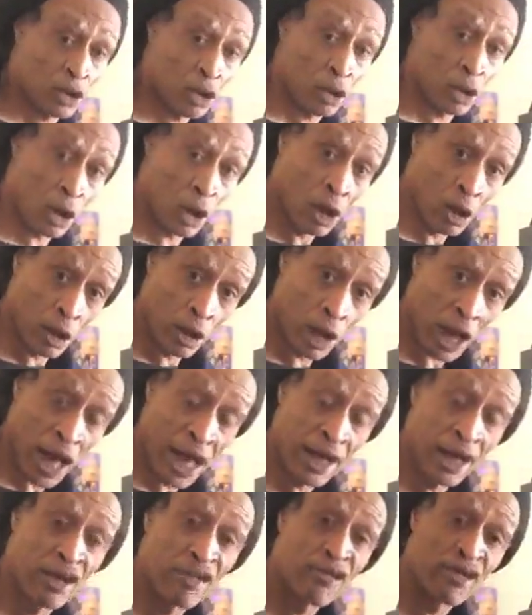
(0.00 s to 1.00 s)
It's got
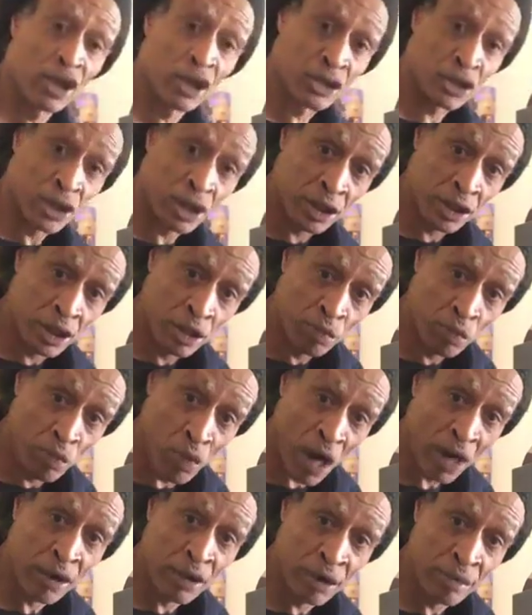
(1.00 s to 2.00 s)
hot, and at first it
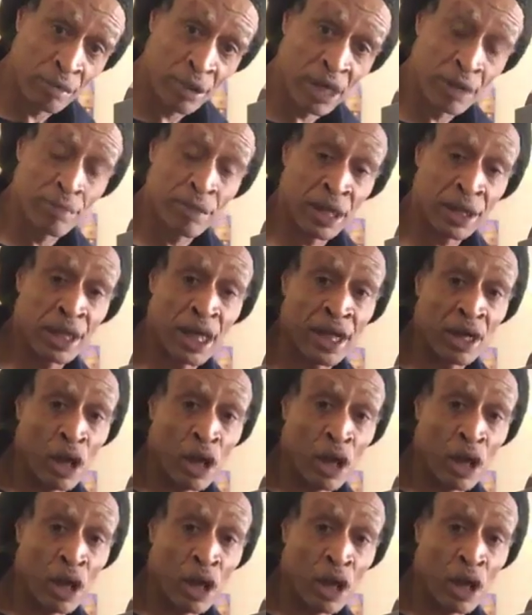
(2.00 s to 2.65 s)
did worry me,